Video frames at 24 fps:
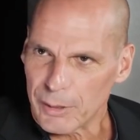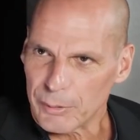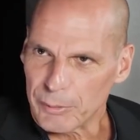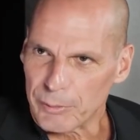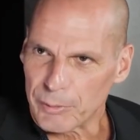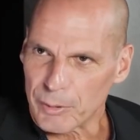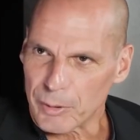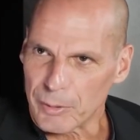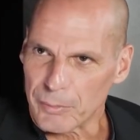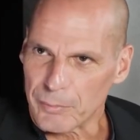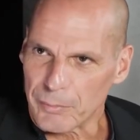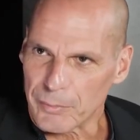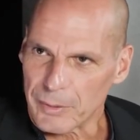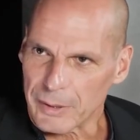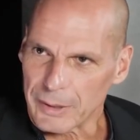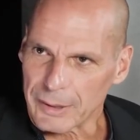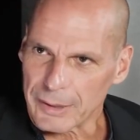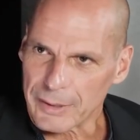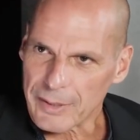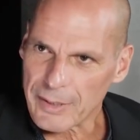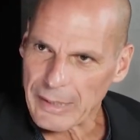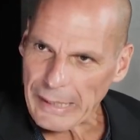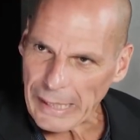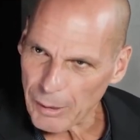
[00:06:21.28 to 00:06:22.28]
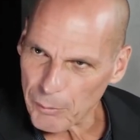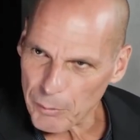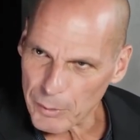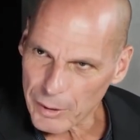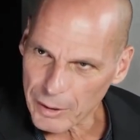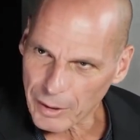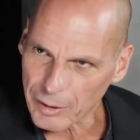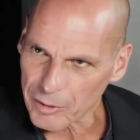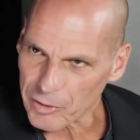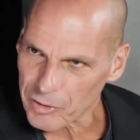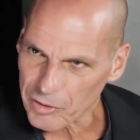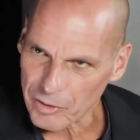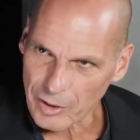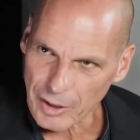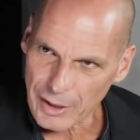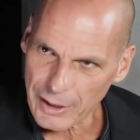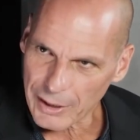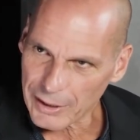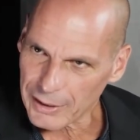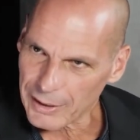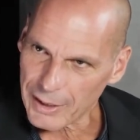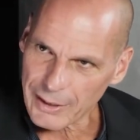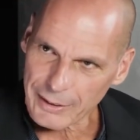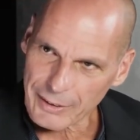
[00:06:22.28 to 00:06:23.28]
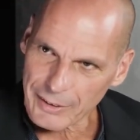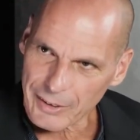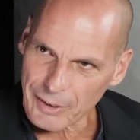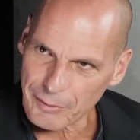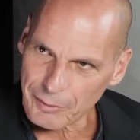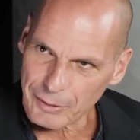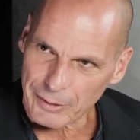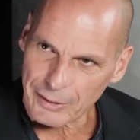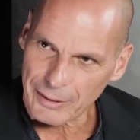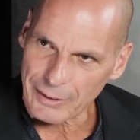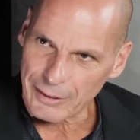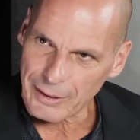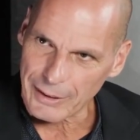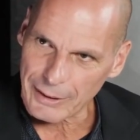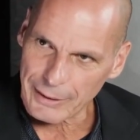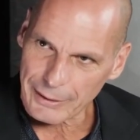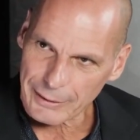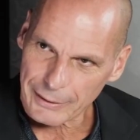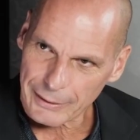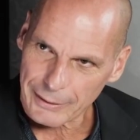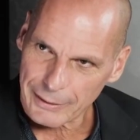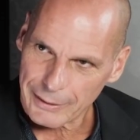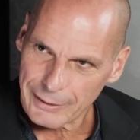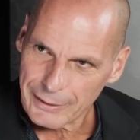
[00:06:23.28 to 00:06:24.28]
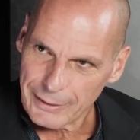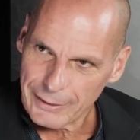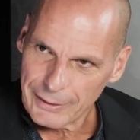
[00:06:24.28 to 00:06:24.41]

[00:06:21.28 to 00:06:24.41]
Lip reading: from the steelworkers strike in 1979